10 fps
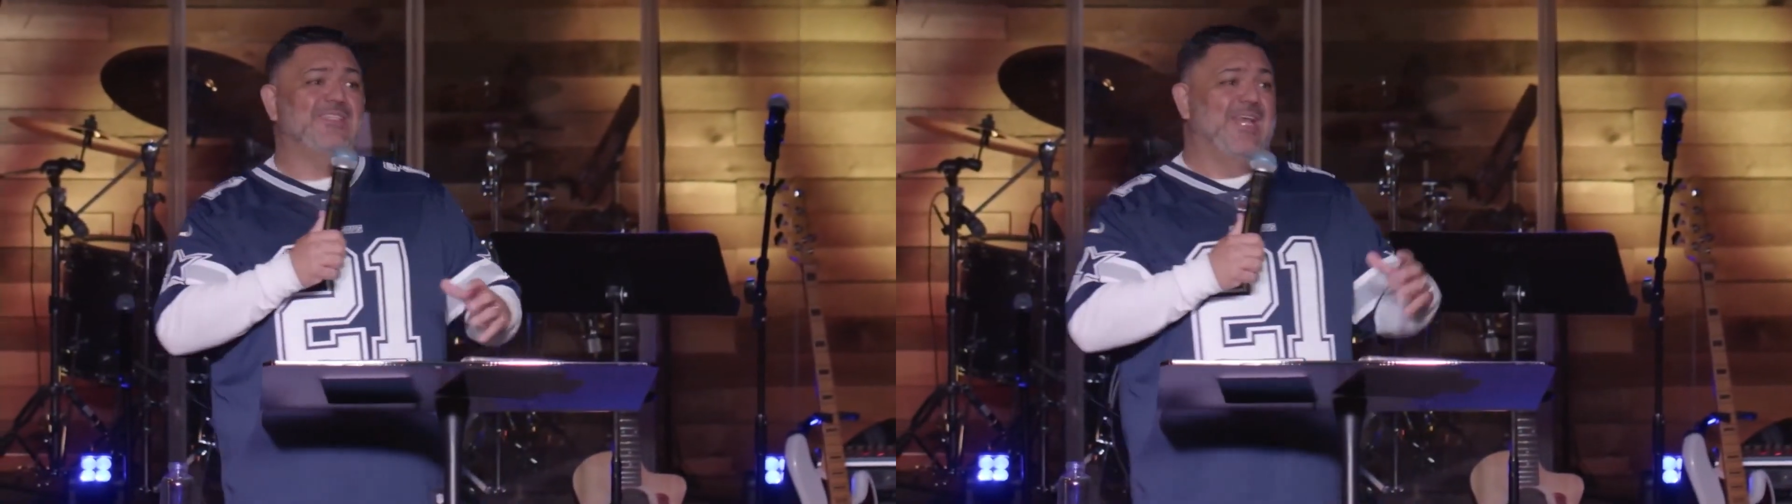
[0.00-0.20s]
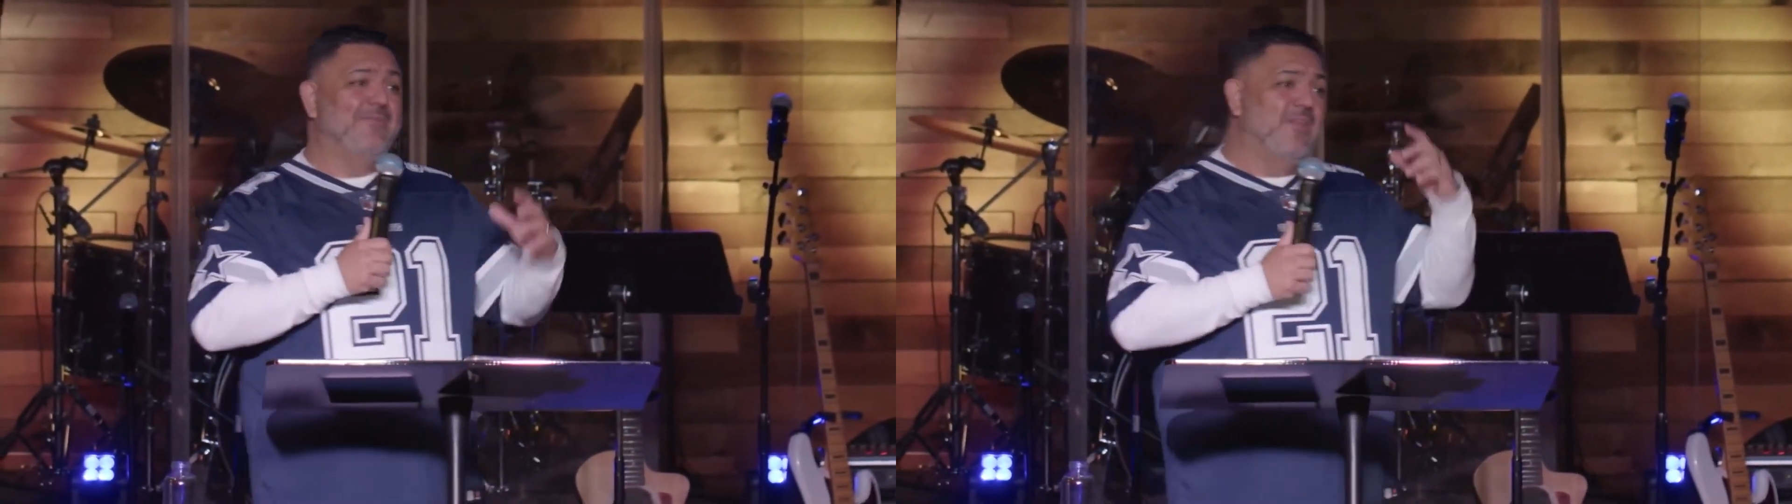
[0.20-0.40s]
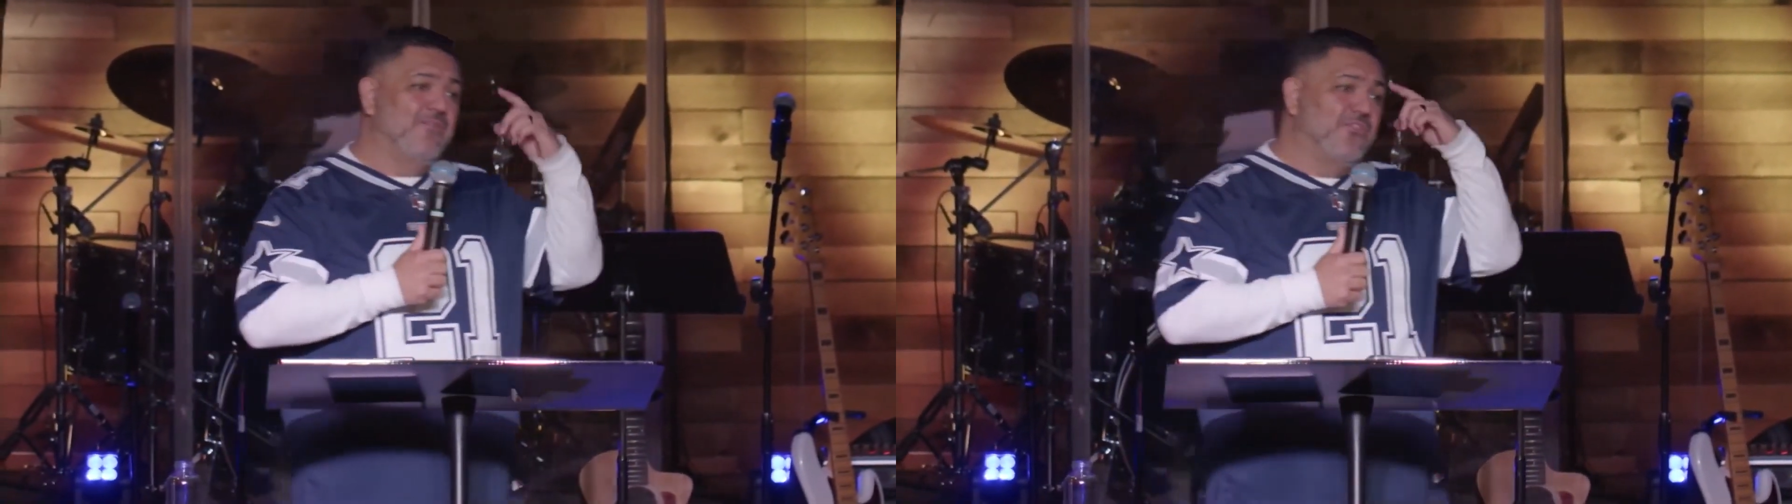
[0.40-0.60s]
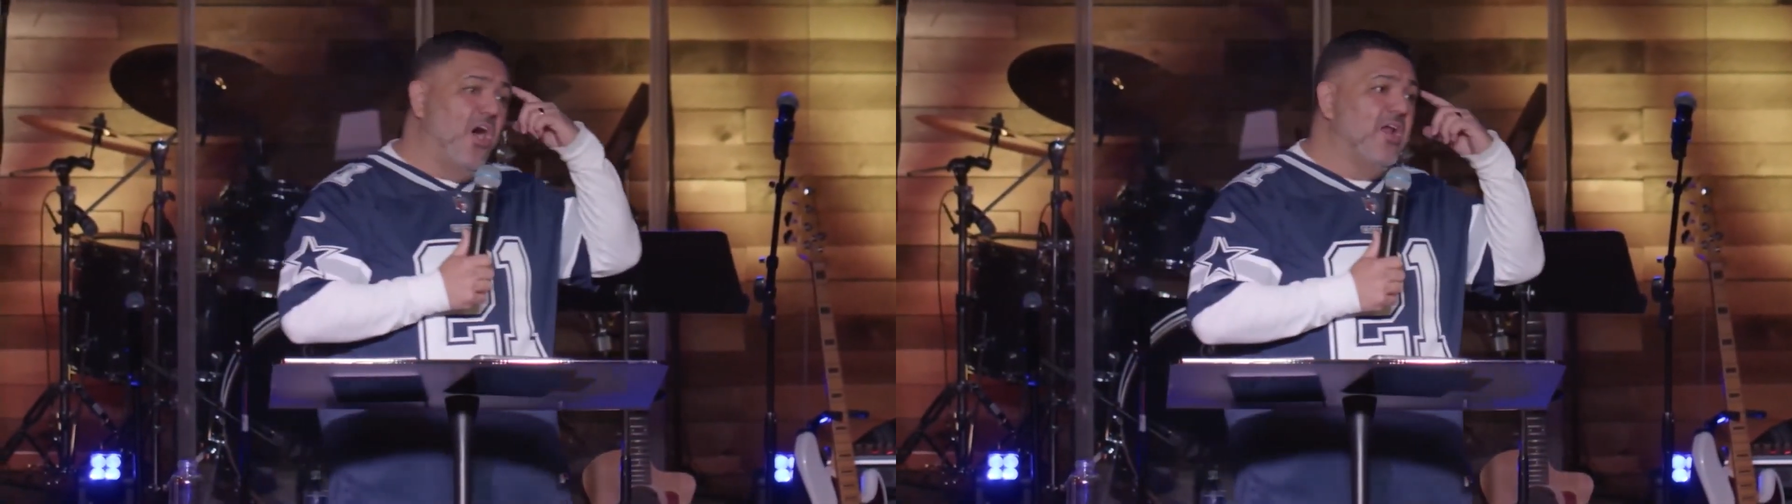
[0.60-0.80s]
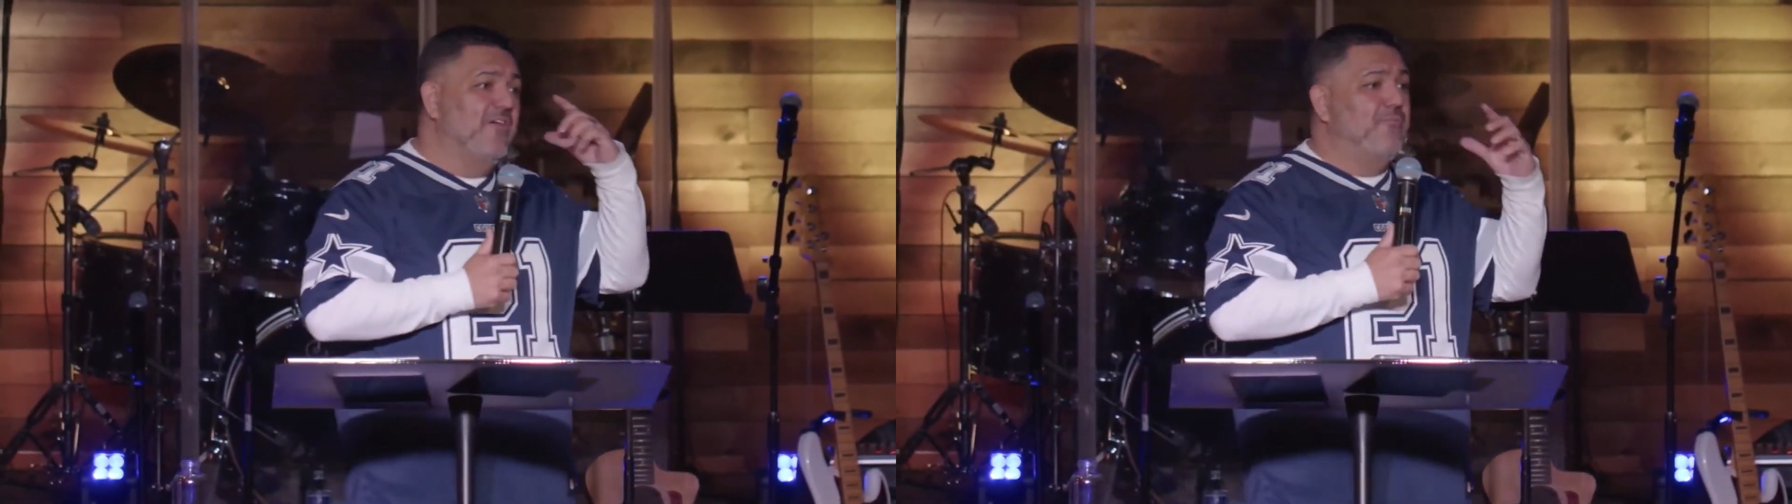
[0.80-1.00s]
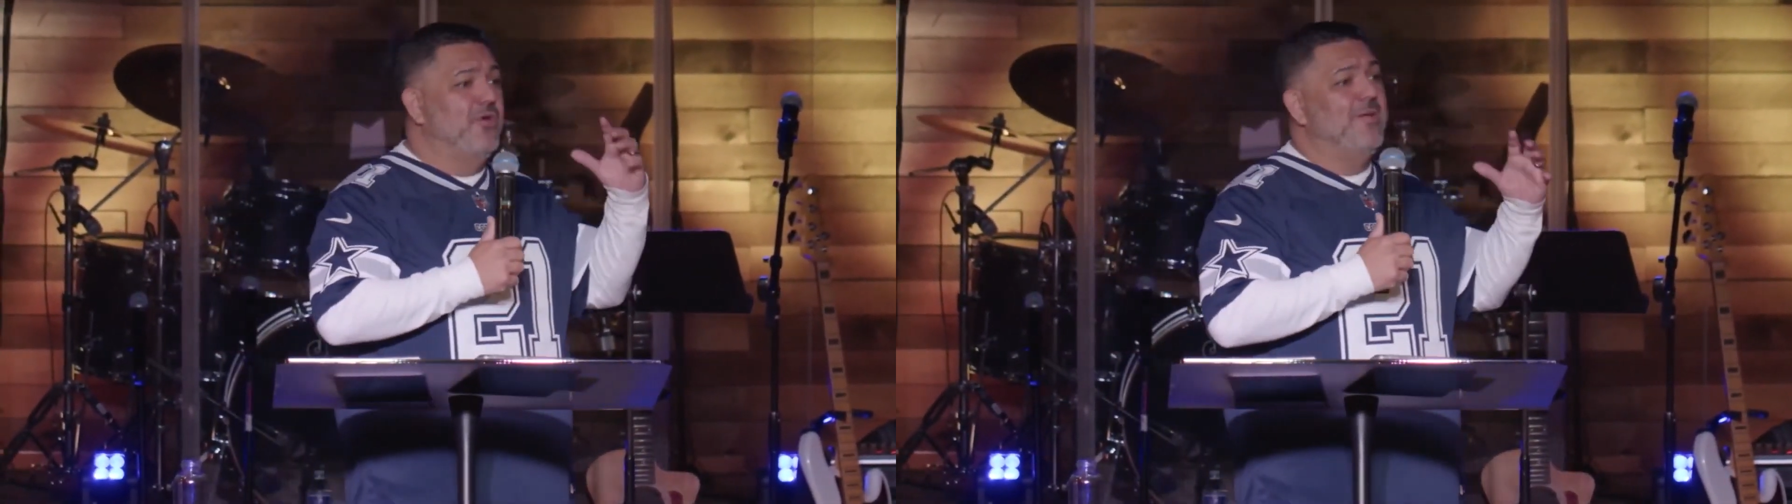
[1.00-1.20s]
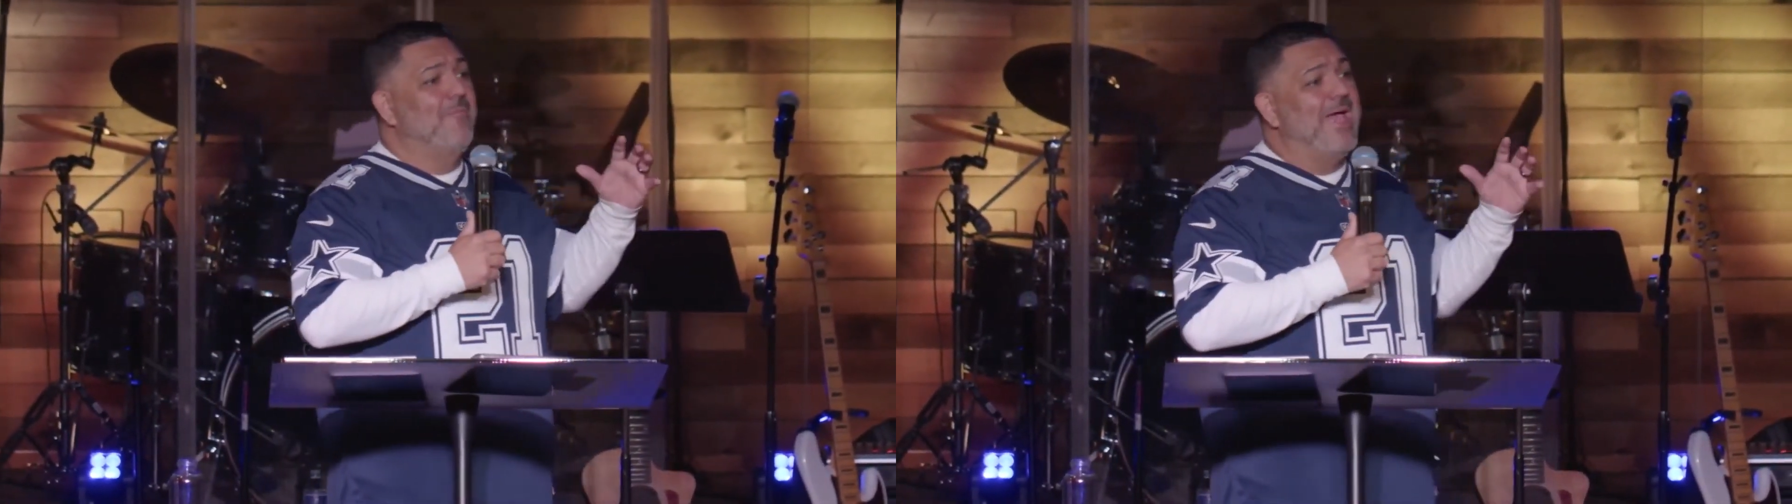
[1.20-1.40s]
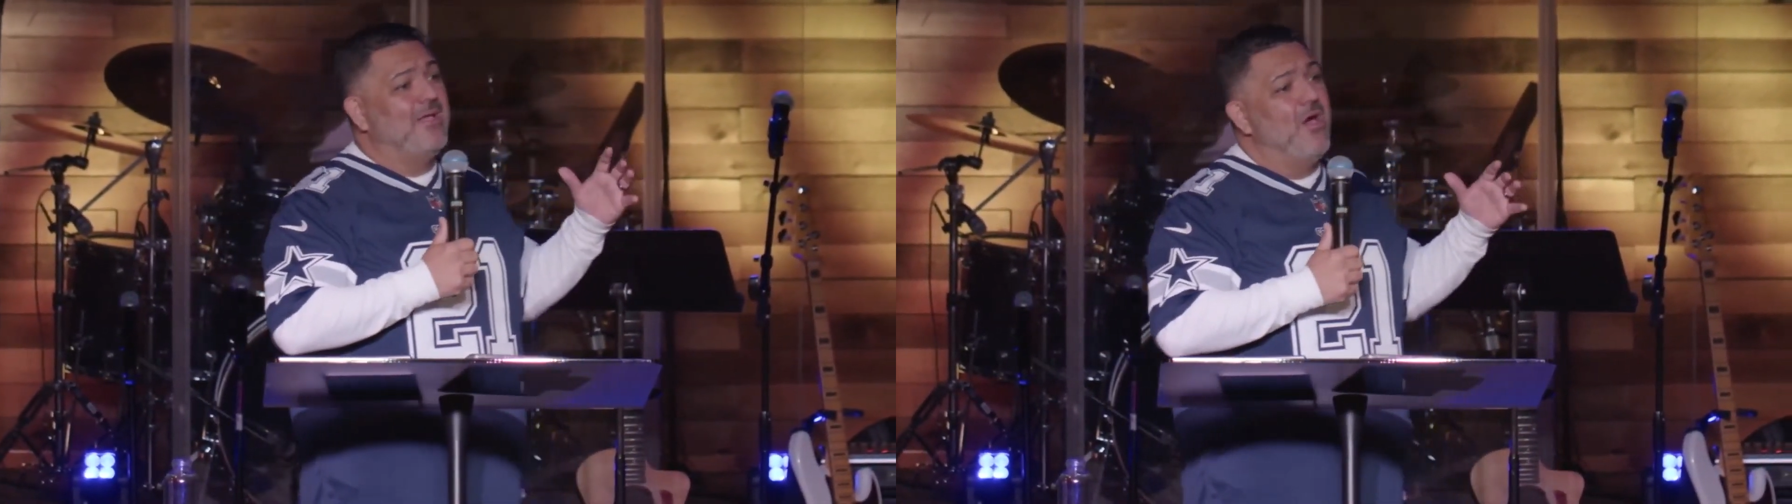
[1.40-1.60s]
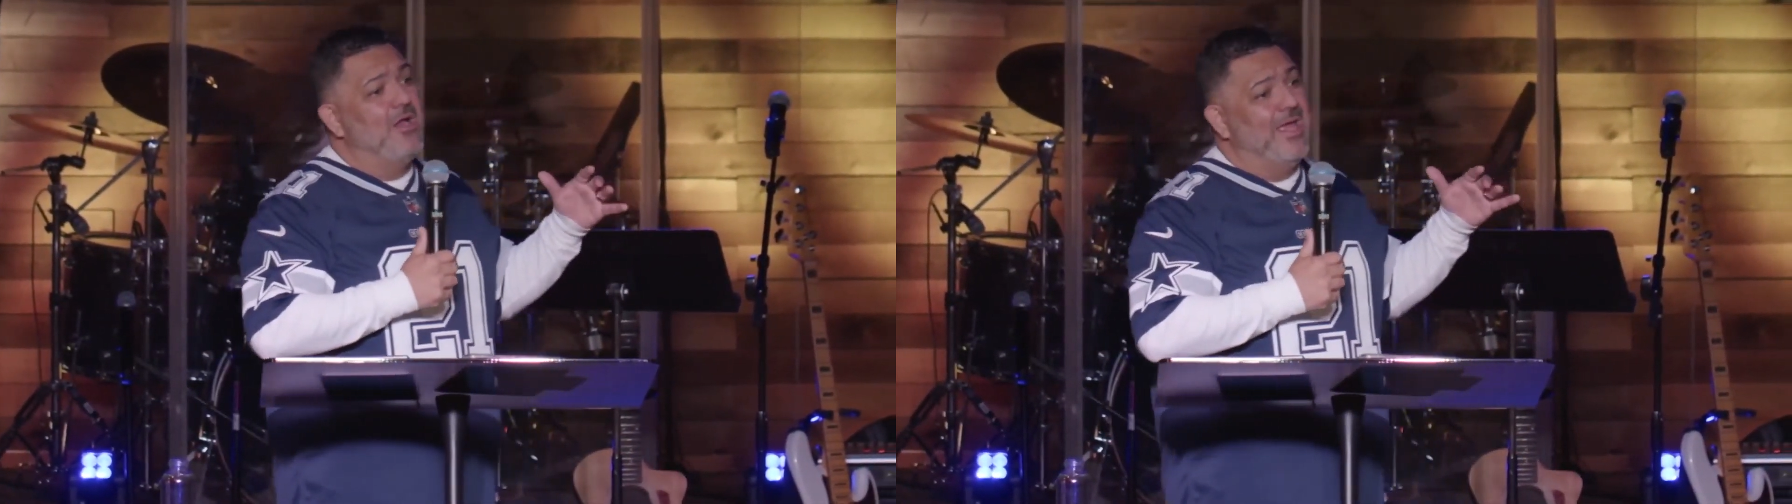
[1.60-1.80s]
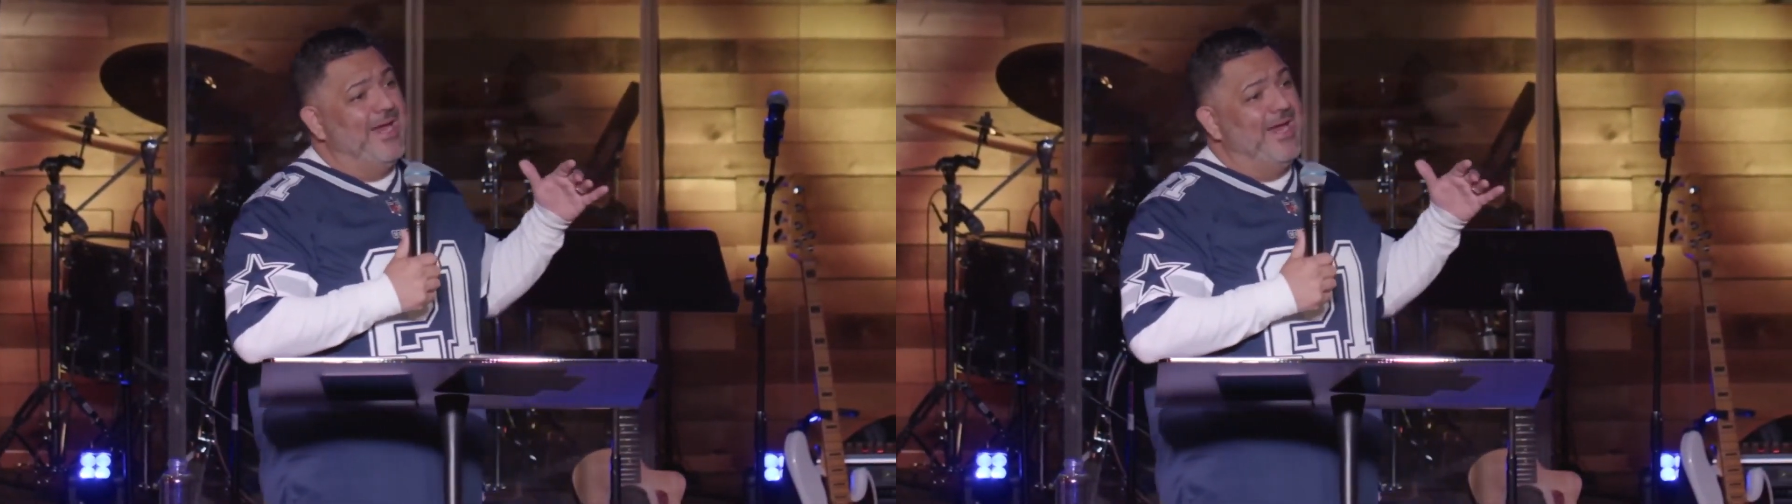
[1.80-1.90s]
And the thought of putting Micah on an